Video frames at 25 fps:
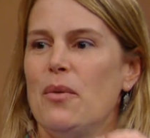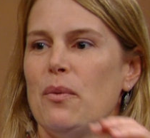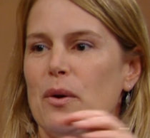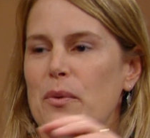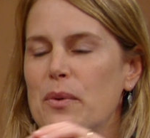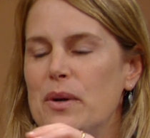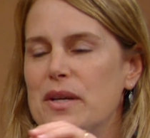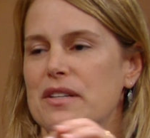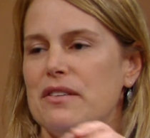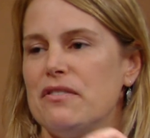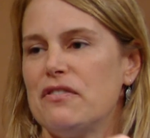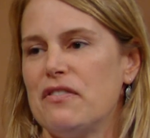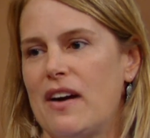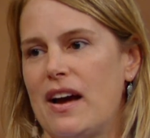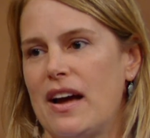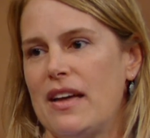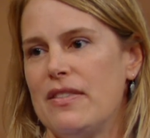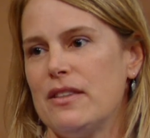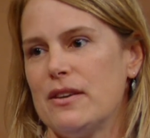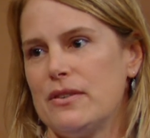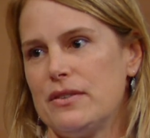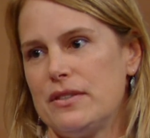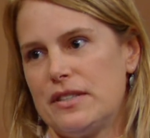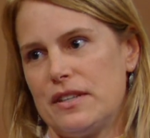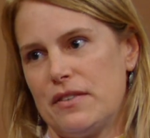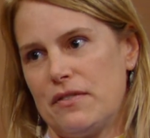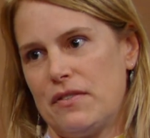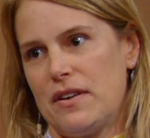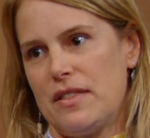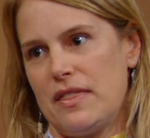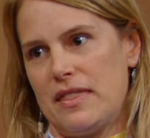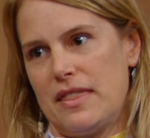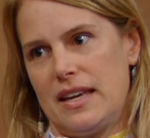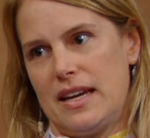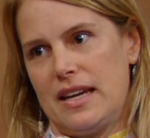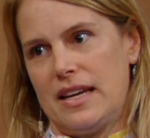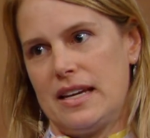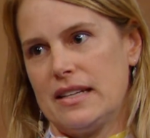where we define those different
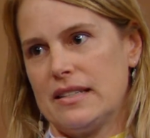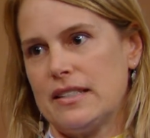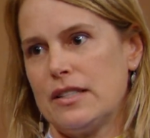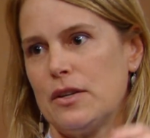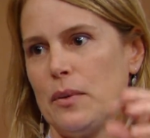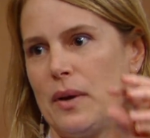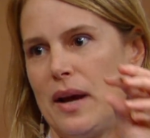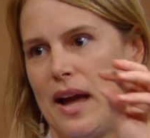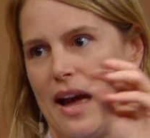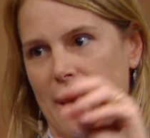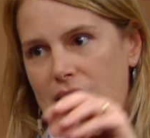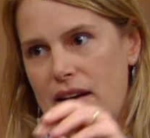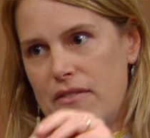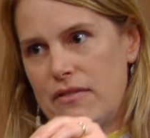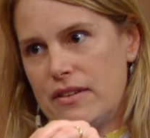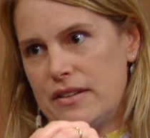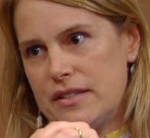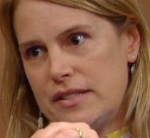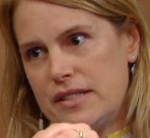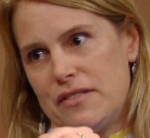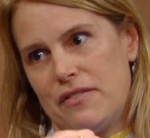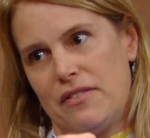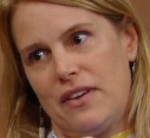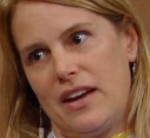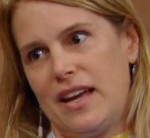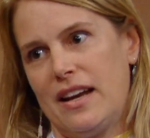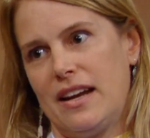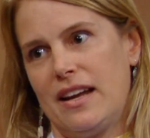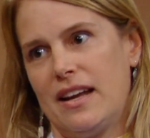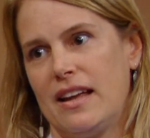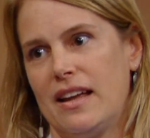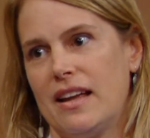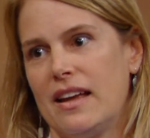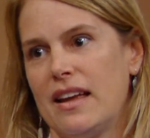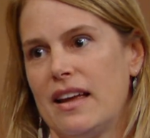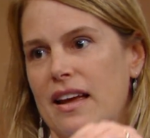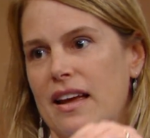things. So we have a savanna